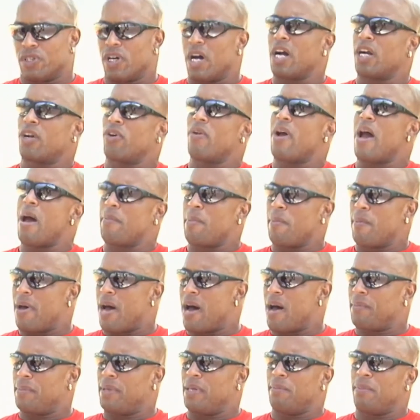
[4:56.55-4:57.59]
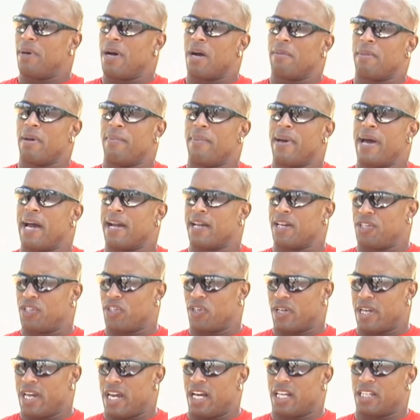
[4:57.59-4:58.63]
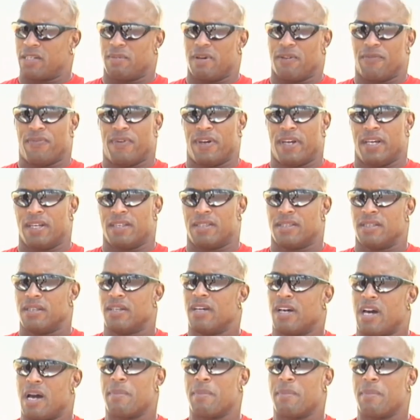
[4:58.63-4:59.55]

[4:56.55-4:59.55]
talked crap about me behind my back and shook hands in my face,